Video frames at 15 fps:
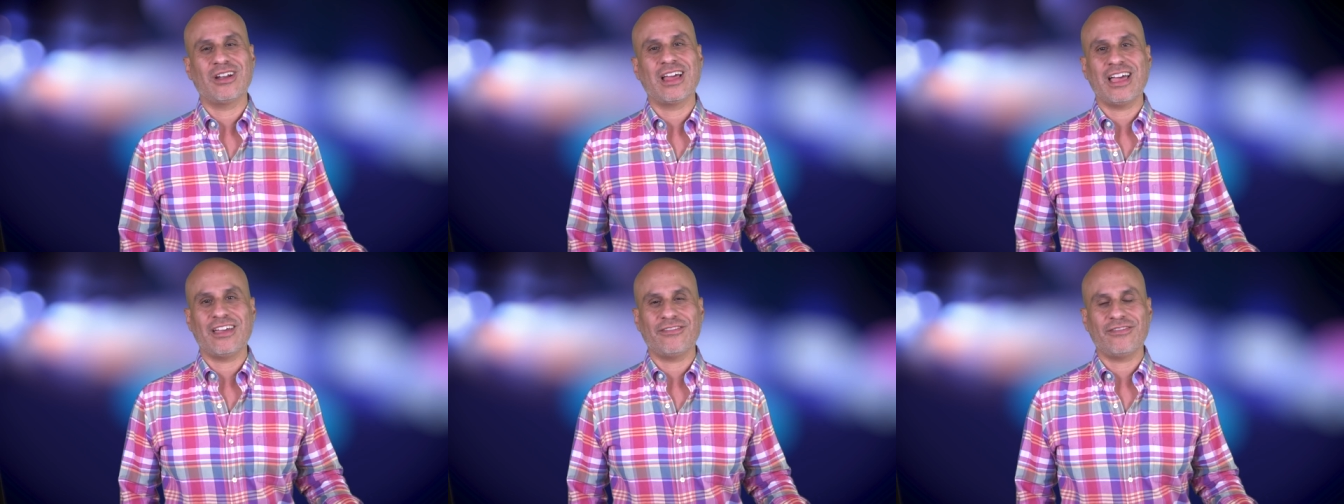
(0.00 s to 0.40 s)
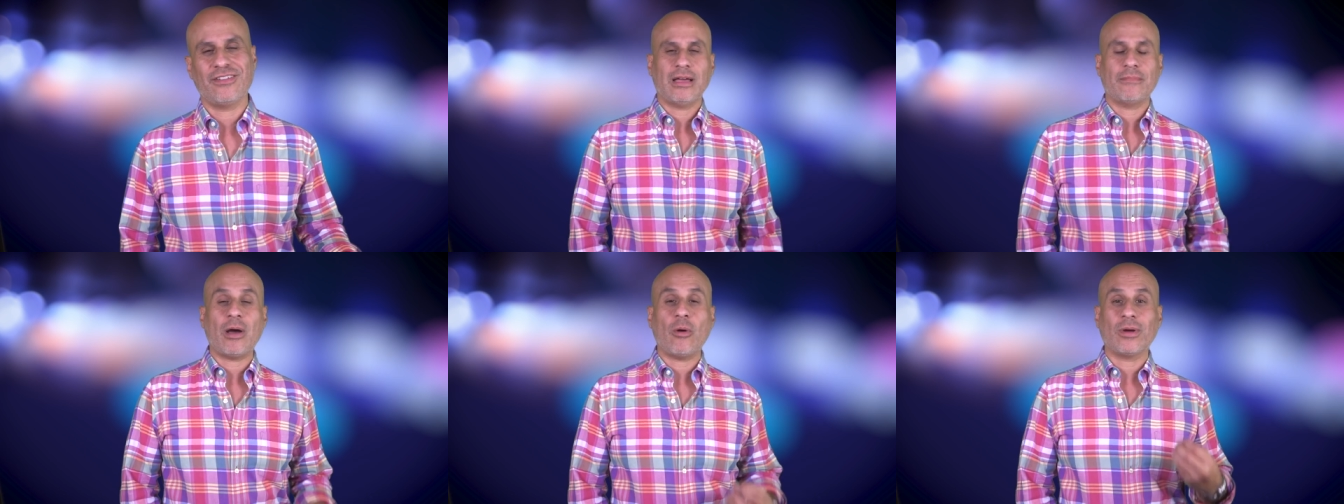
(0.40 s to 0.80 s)
life
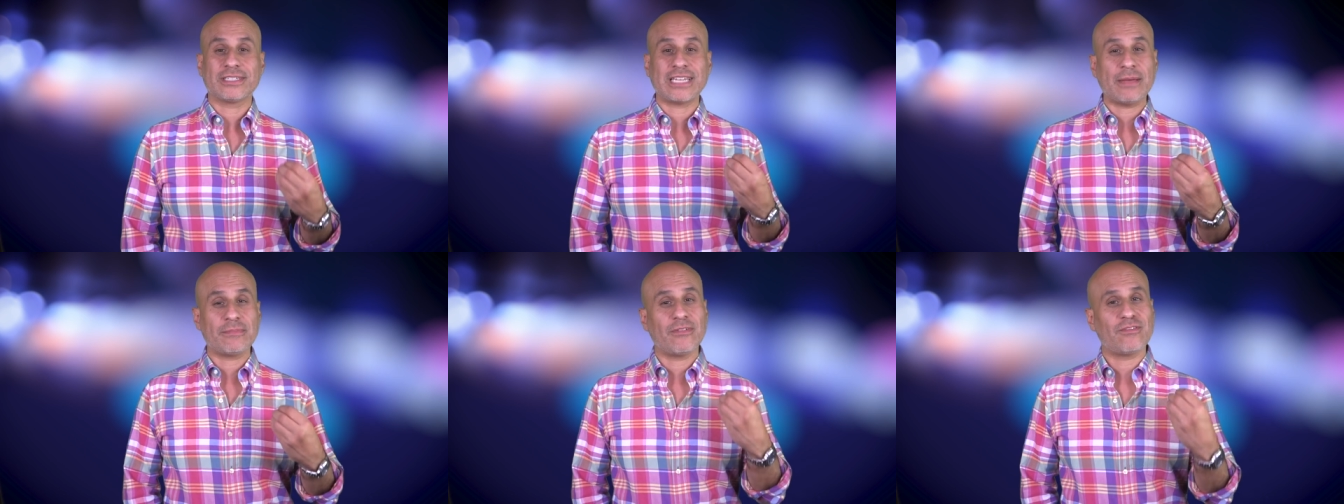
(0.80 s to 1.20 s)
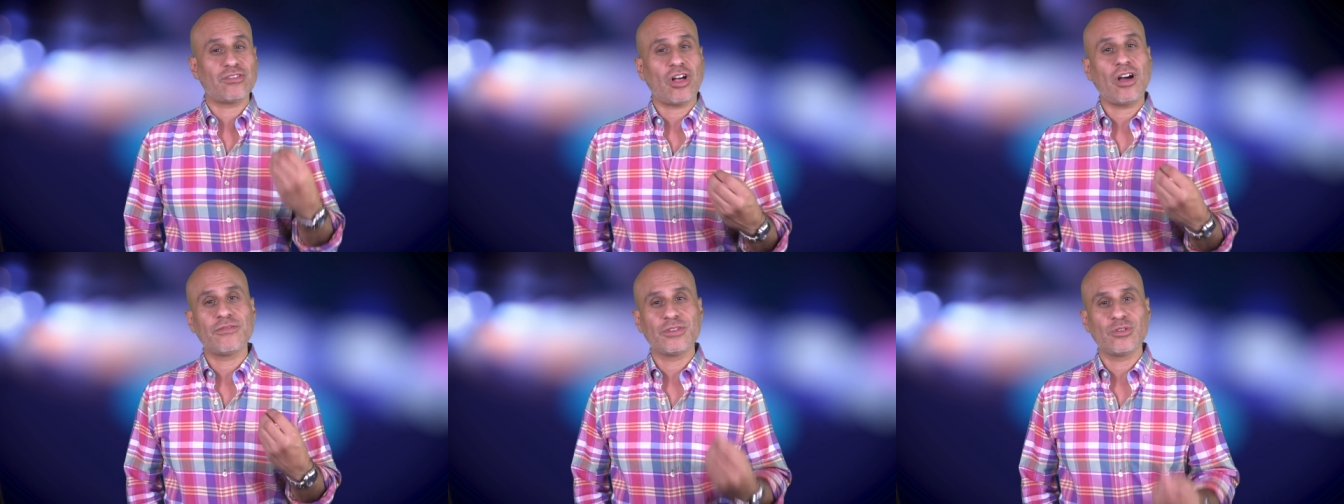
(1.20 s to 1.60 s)
about what type of
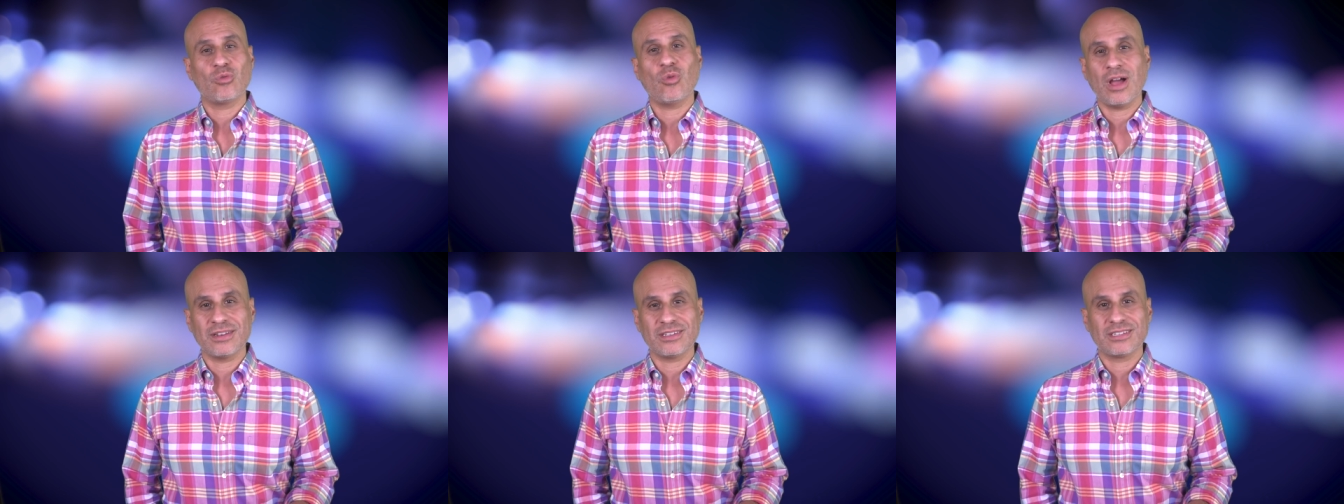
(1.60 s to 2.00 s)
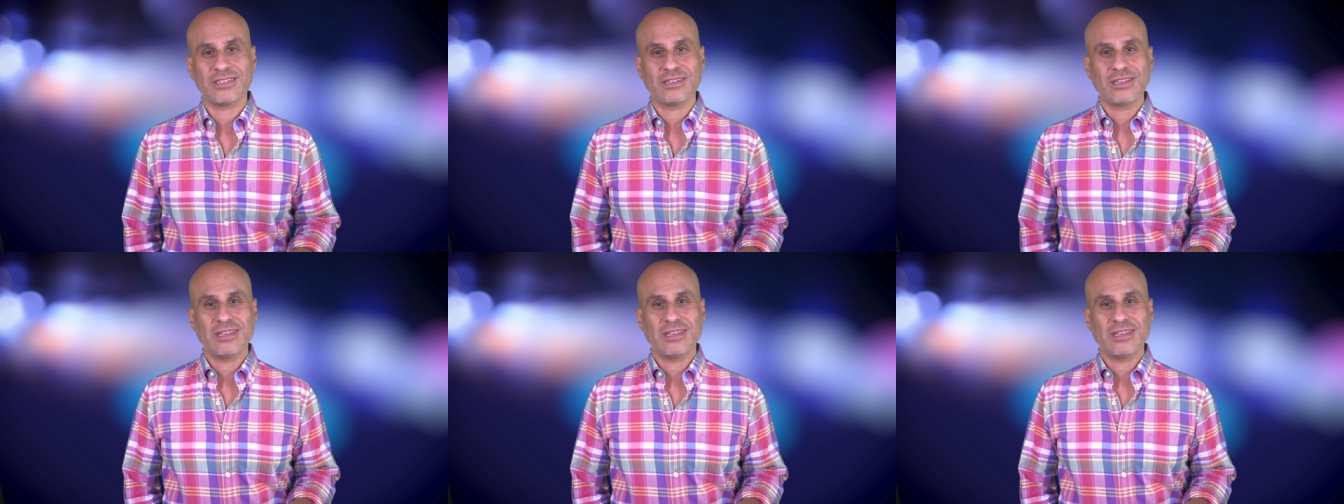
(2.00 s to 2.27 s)
love you want